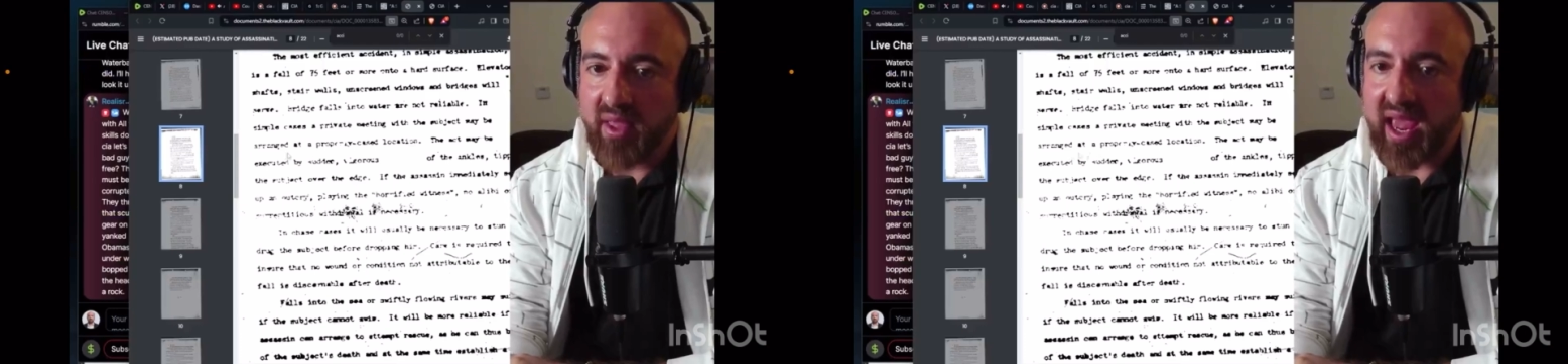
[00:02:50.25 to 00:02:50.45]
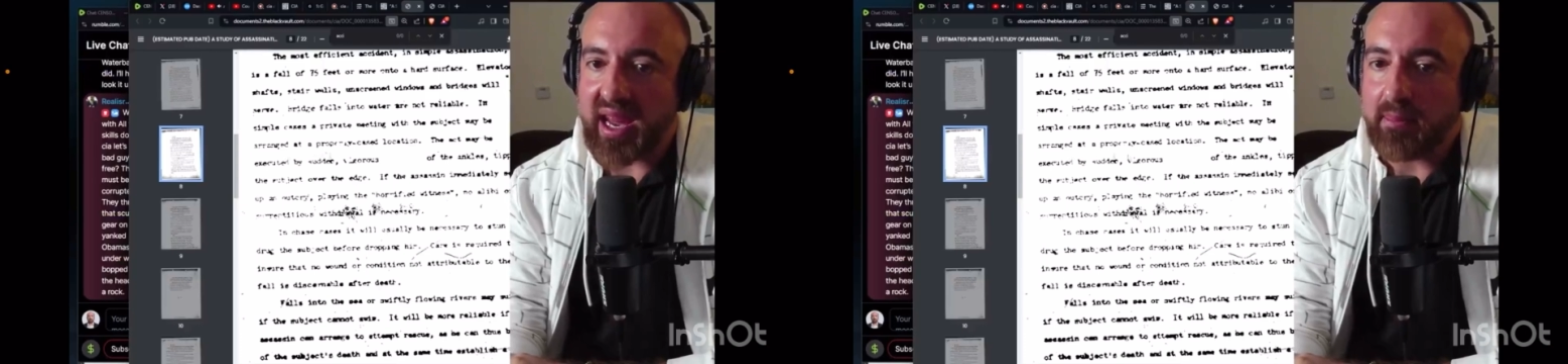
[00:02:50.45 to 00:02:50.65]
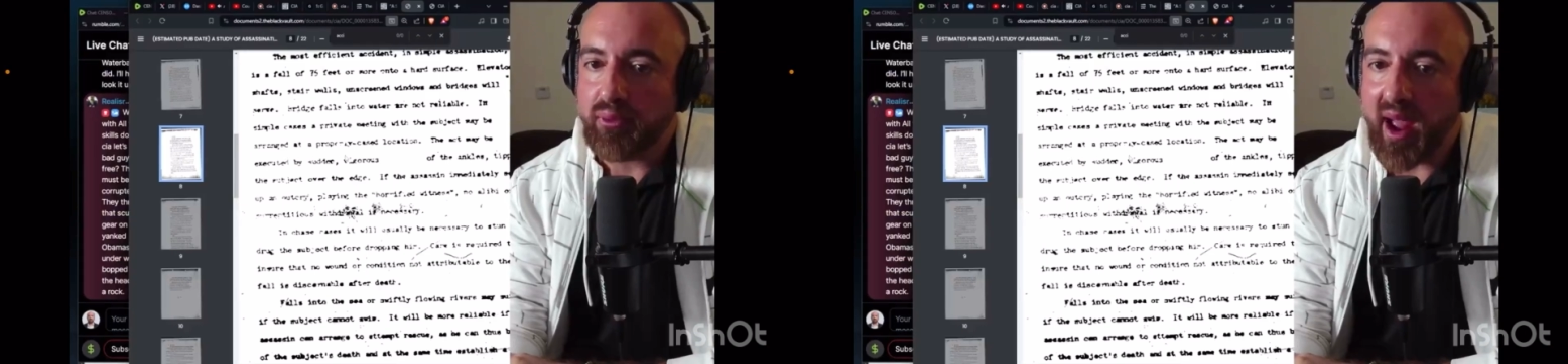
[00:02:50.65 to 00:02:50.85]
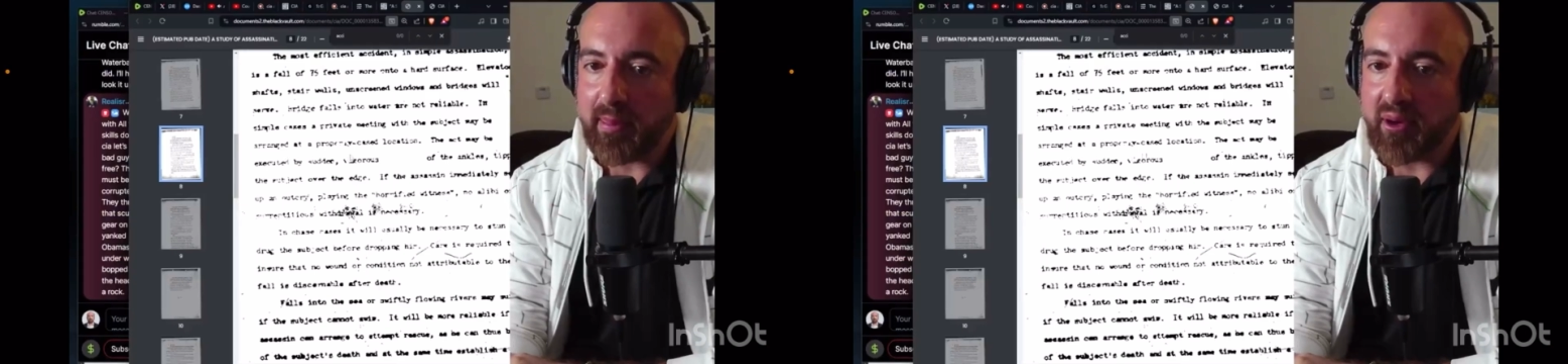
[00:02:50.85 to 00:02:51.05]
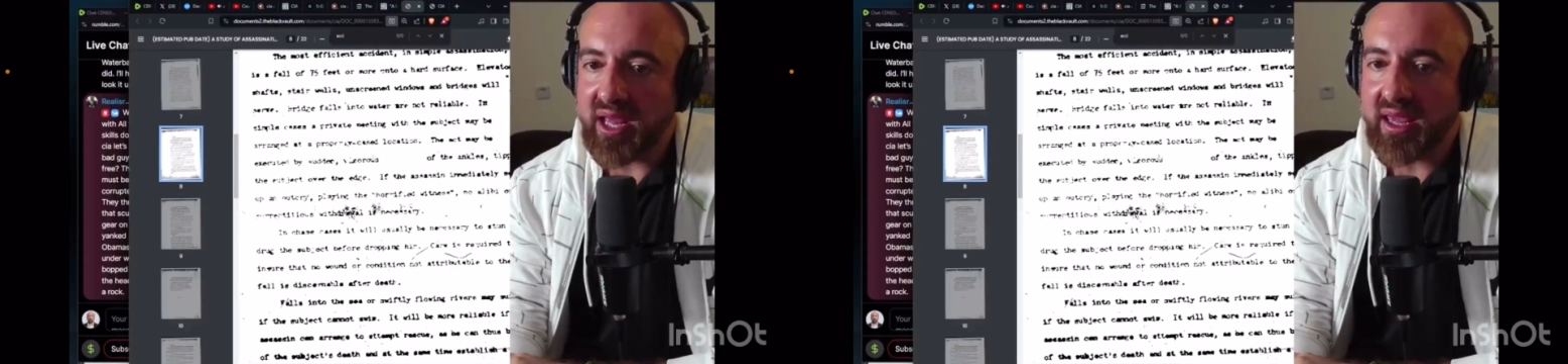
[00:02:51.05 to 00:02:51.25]
at a
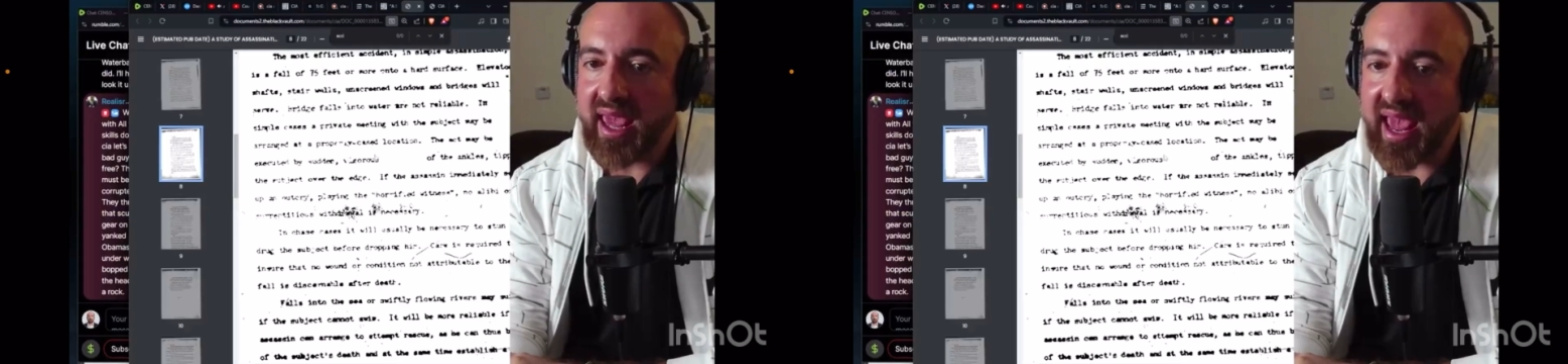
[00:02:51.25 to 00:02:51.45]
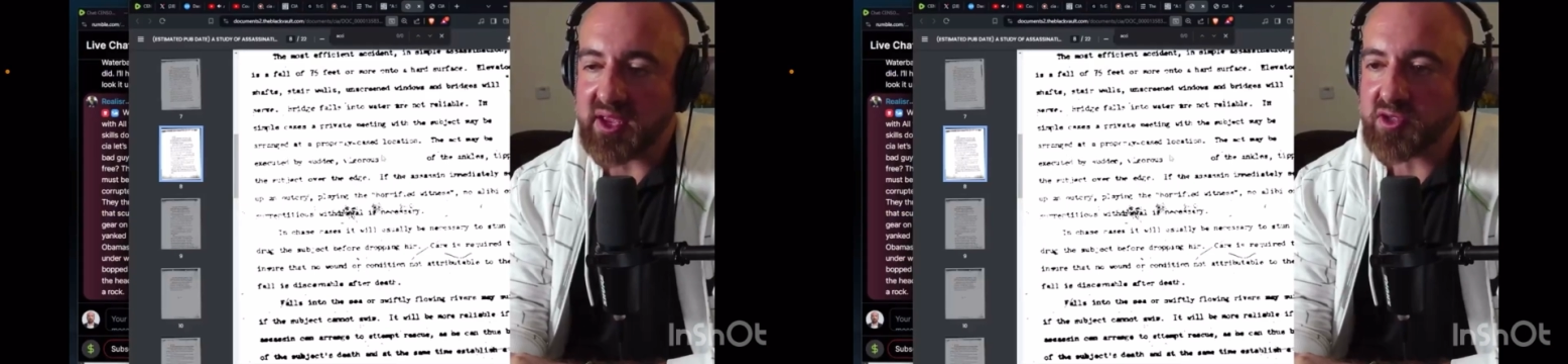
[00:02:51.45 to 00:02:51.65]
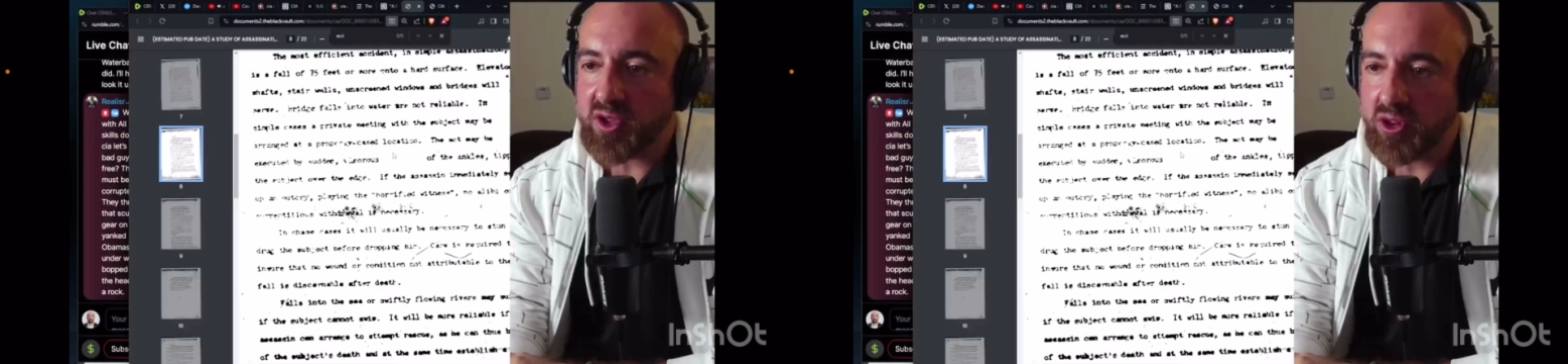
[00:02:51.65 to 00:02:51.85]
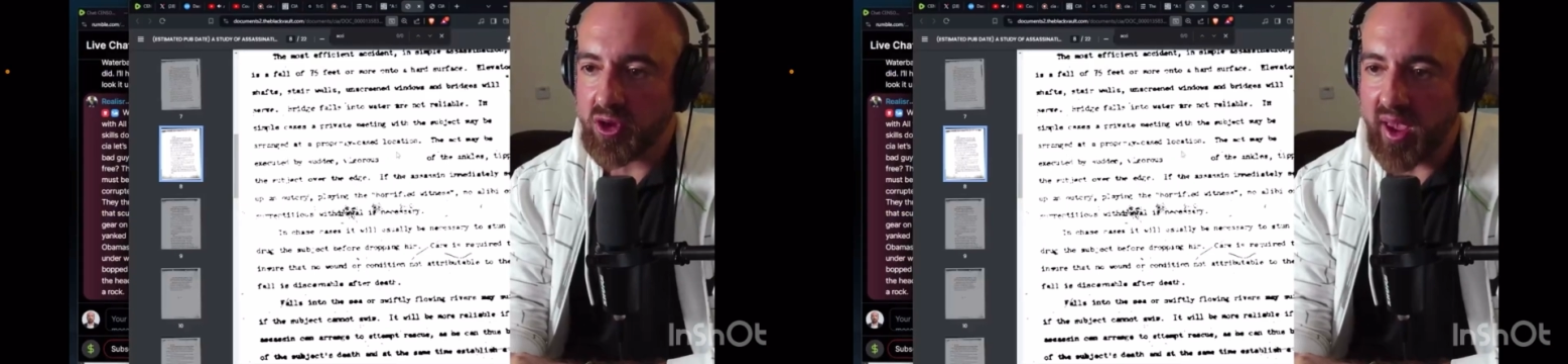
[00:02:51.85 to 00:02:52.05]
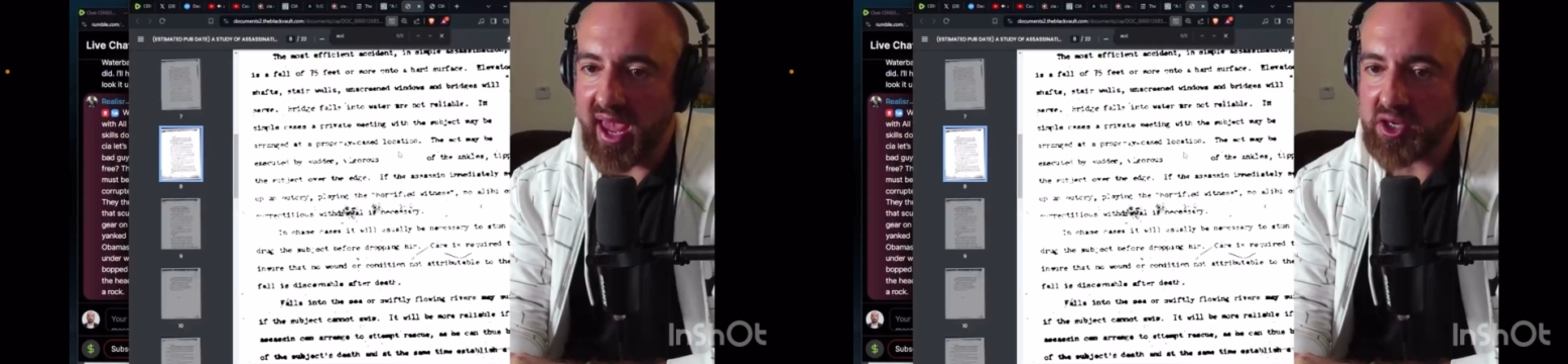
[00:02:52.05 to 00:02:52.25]
property-cased
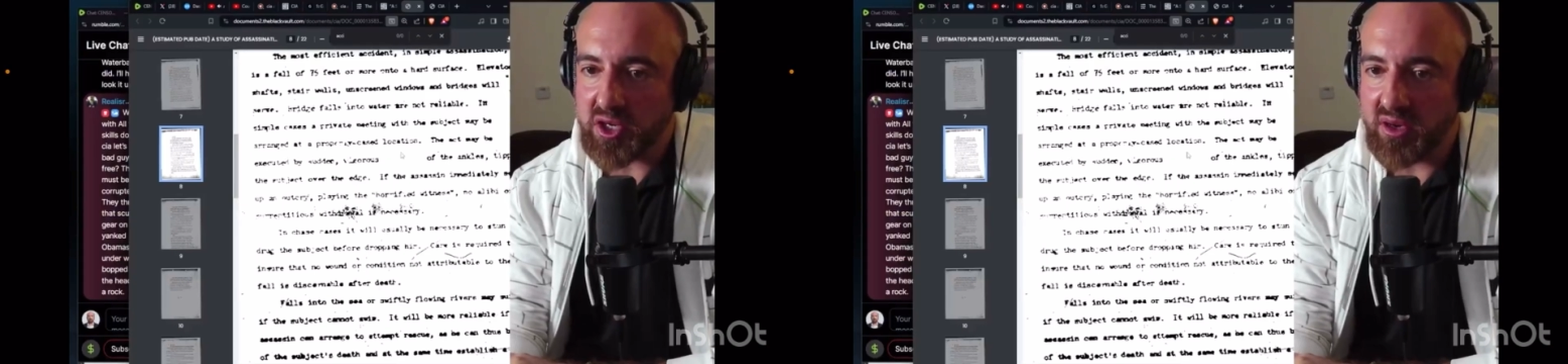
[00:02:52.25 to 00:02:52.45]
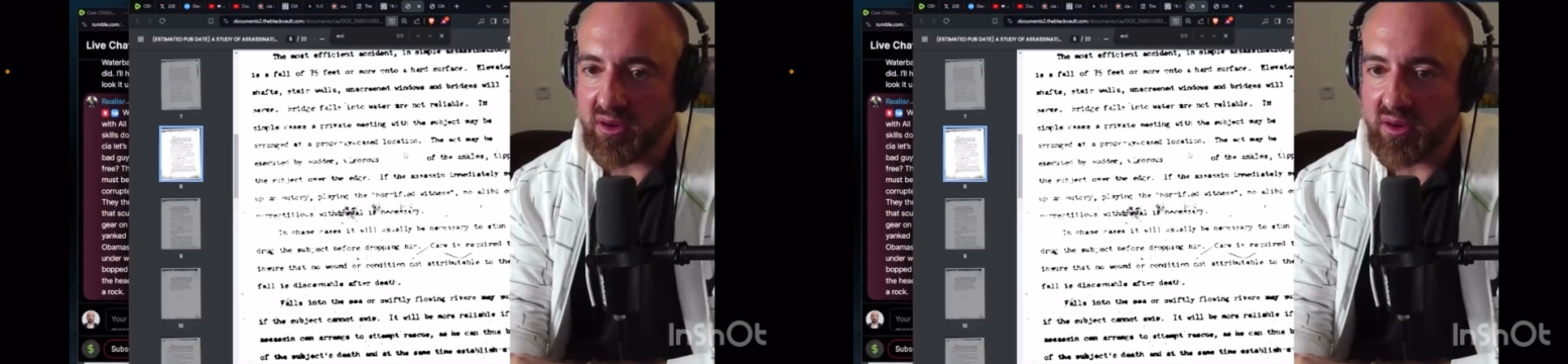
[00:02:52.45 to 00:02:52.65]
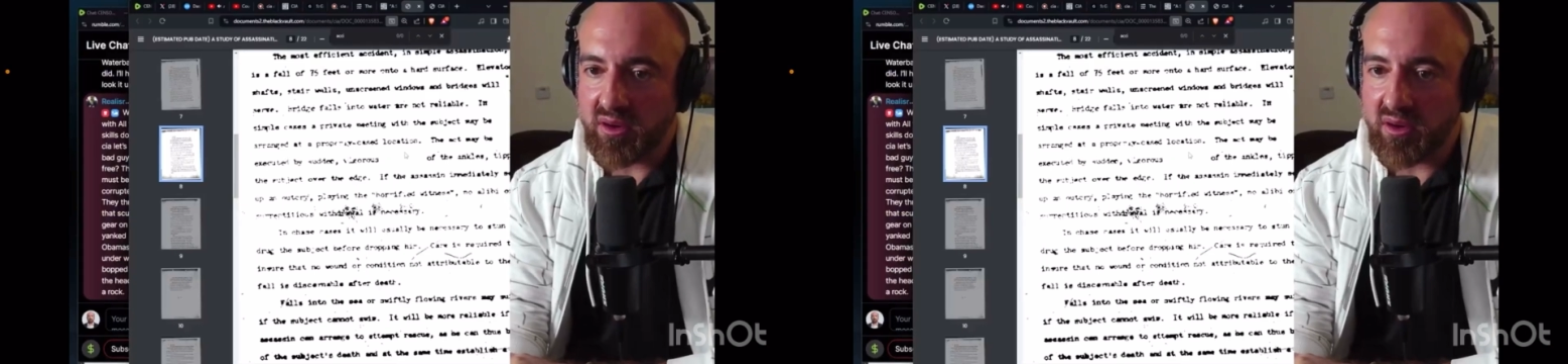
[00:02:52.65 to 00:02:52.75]
location.